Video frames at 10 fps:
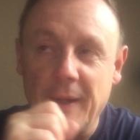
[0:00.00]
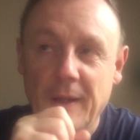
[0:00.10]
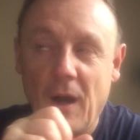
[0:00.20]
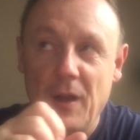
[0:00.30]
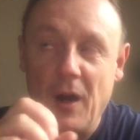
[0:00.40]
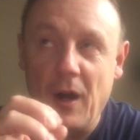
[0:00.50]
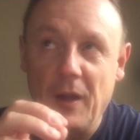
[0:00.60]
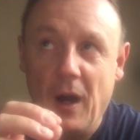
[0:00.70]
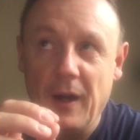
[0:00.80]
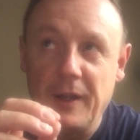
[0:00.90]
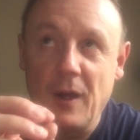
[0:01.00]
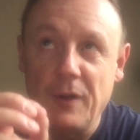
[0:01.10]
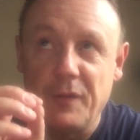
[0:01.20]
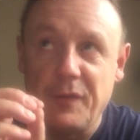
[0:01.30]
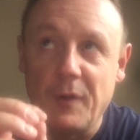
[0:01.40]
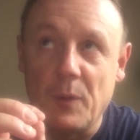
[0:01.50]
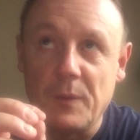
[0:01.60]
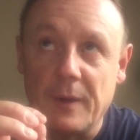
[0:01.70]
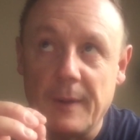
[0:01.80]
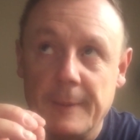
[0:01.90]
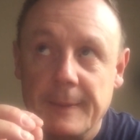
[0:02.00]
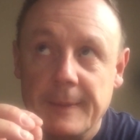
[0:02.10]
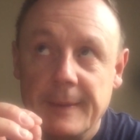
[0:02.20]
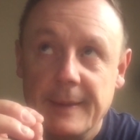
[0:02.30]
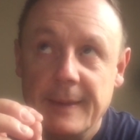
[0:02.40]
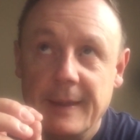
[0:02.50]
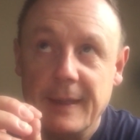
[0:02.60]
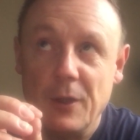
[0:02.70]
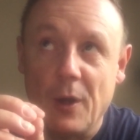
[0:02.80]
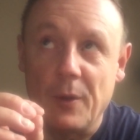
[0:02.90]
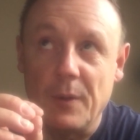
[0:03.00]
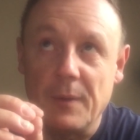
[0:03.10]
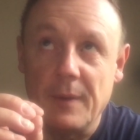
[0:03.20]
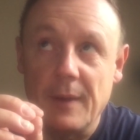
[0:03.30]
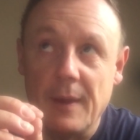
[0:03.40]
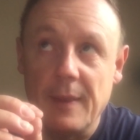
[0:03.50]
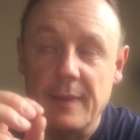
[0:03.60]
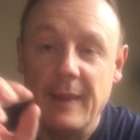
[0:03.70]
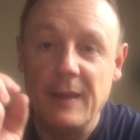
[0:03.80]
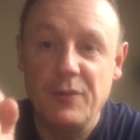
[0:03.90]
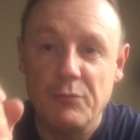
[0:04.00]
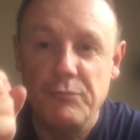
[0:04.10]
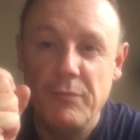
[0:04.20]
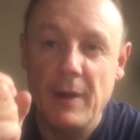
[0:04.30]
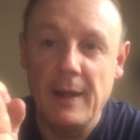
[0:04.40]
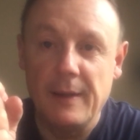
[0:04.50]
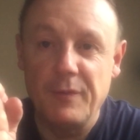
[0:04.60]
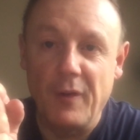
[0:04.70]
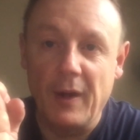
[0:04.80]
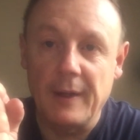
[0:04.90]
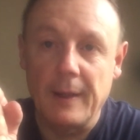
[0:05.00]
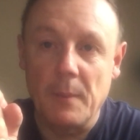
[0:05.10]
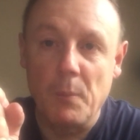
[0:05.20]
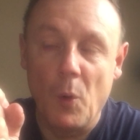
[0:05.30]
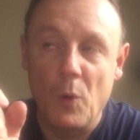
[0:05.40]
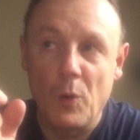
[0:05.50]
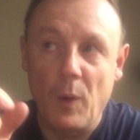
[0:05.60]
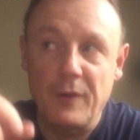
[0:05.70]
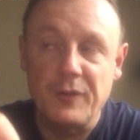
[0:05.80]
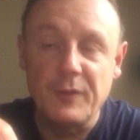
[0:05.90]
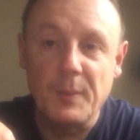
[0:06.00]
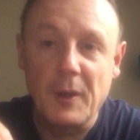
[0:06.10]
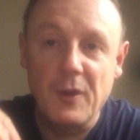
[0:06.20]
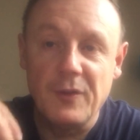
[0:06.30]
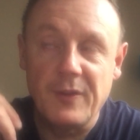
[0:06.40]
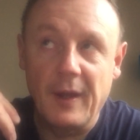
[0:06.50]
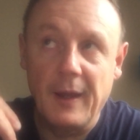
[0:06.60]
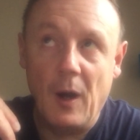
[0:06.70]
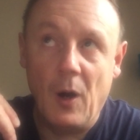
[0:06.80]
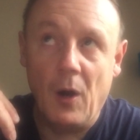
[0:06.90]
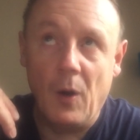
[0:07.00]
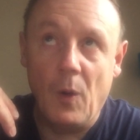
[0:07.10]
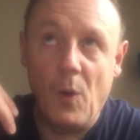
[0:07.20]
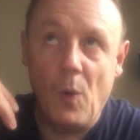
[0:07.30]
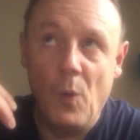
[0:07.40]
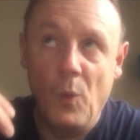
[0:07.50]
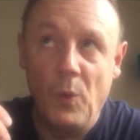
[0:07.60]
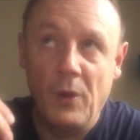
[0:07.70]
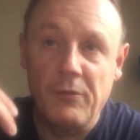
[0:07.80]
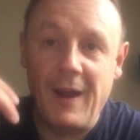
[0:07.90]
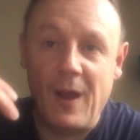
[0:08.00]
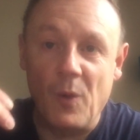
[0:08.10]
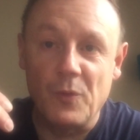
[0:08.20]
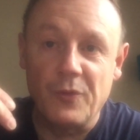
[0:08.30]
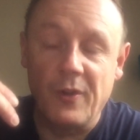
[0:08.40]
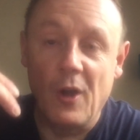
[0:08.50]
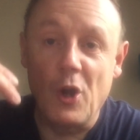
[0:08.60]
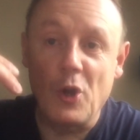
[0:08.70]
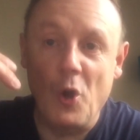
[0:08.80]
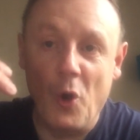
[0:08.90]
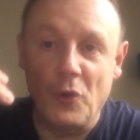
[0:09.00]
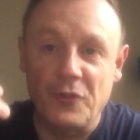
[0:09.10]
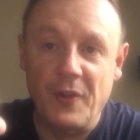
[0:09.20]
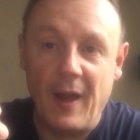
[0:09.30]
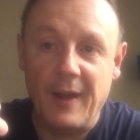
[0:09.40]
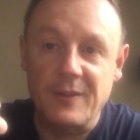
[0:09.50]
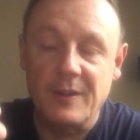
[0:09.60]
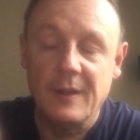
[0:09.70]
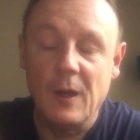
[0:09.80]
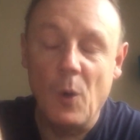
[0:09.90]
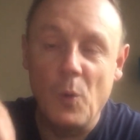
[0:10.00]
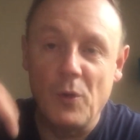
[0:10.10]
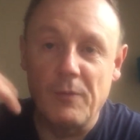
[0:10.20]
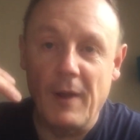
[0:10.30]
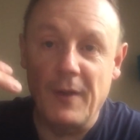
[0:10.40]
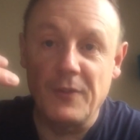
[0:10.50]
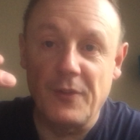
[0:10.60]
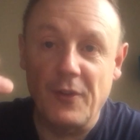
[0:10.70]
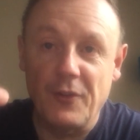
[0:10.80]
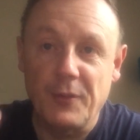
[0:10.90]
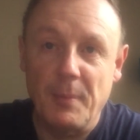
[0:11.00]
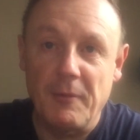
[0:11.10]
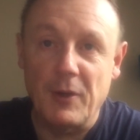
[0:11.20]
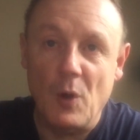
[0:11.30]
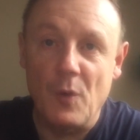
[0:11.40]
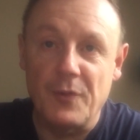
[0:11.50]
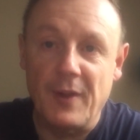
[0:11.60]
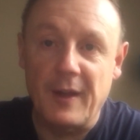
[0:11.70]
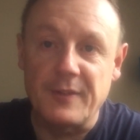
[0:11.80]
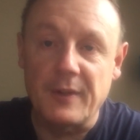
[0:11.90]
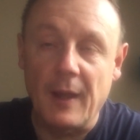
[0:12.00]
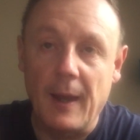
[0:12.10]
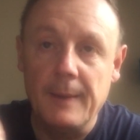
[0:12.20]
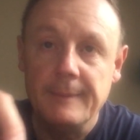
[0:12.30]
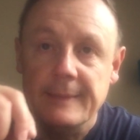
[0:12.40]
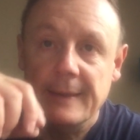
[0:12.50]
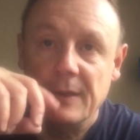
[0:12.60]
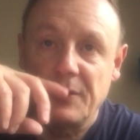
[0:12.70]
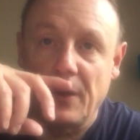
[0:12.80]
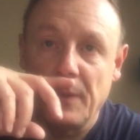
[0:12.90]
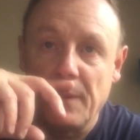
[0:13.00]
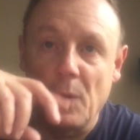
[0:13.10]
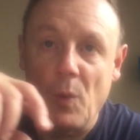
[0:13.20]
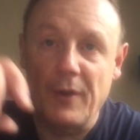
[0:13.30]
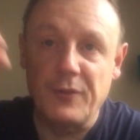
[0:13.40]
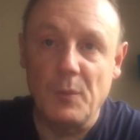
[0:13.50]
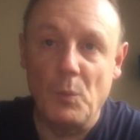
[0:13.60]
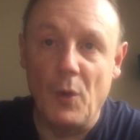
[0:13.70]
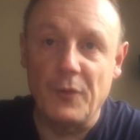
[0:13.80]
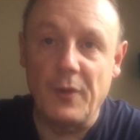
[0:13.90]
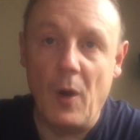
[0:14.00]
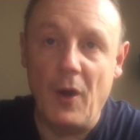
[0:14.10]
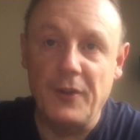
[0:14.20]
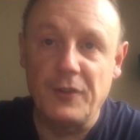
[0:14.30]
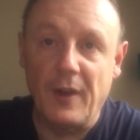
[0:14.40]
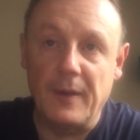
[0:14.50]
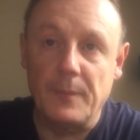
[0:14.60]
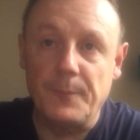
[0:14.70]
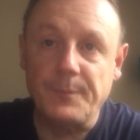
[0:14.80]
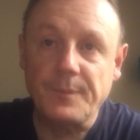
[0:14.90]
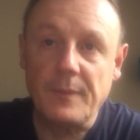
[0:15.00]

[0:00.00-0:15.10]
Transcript: and I kind of feel that, you know, these are really vitally important questions, because they are all around contact, all around spirit contact, okay? So the question was, hi Shane,